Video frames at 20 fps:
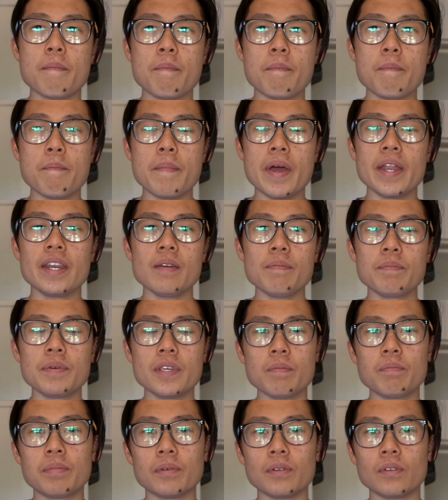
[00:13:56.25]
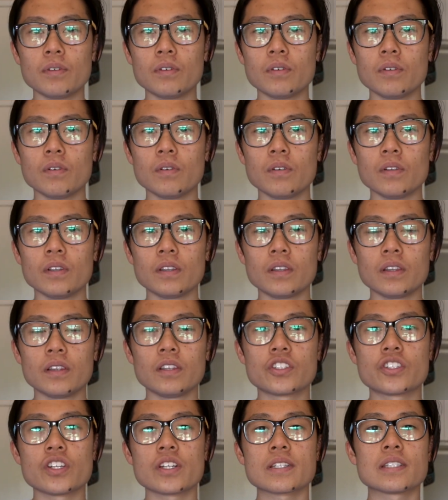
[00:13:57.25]
many people
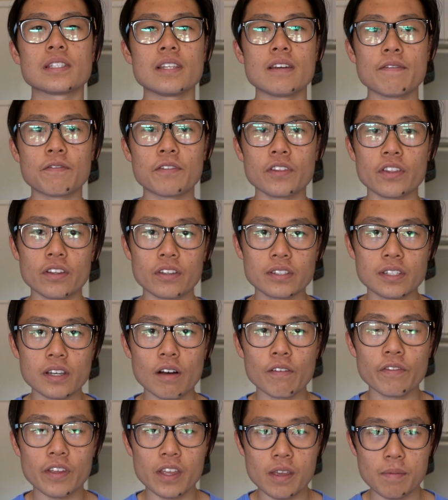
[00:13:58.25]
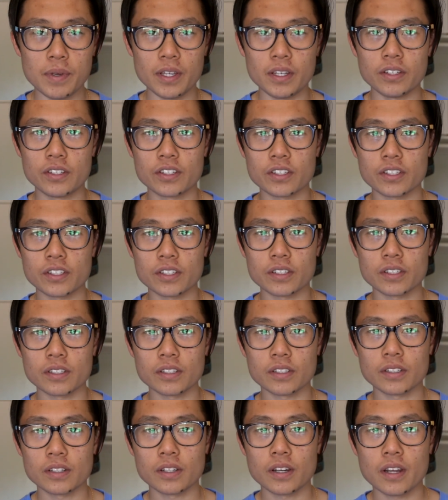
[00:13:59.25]
just live for the self-image,
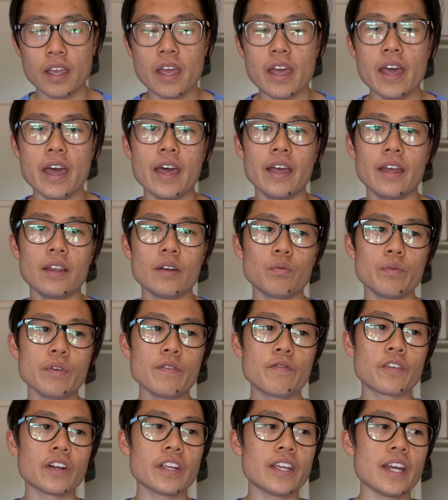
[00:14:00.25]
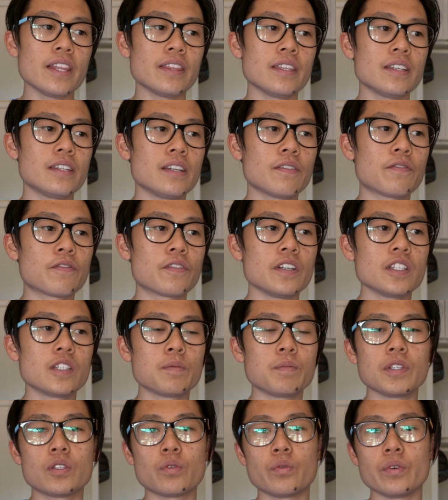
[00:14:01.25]
and we forget the difference
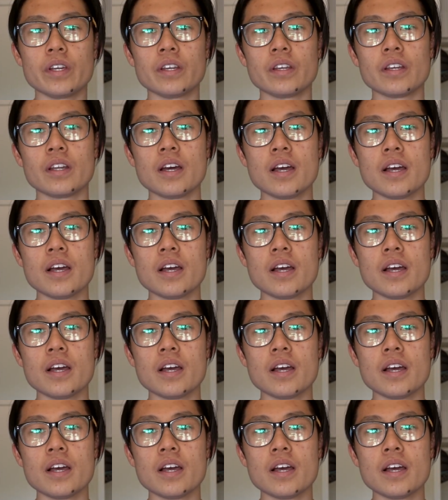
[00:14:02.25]
between